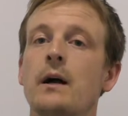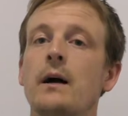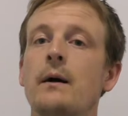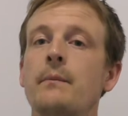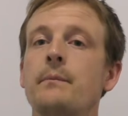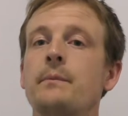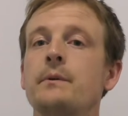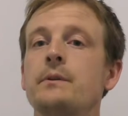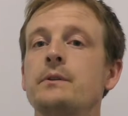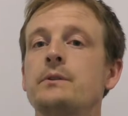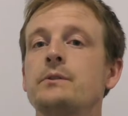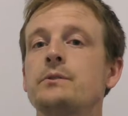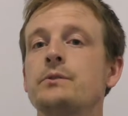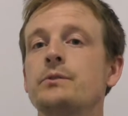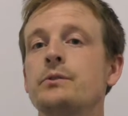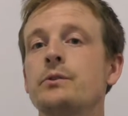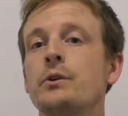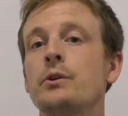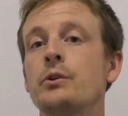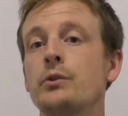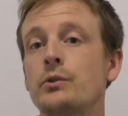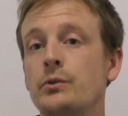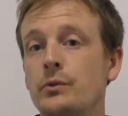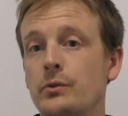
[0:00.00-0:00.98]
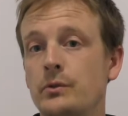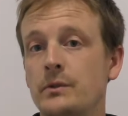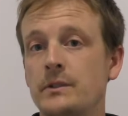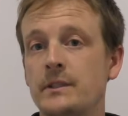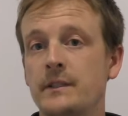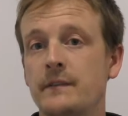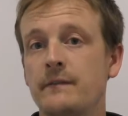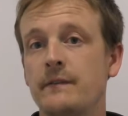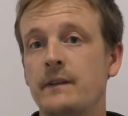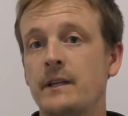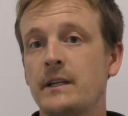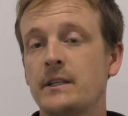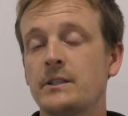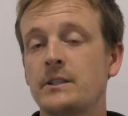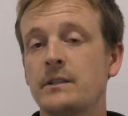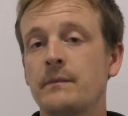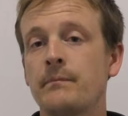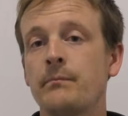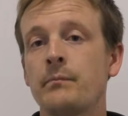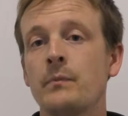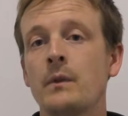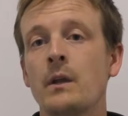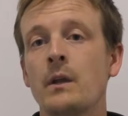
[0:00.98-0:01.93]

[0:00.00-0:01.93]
up into dorsiflexion.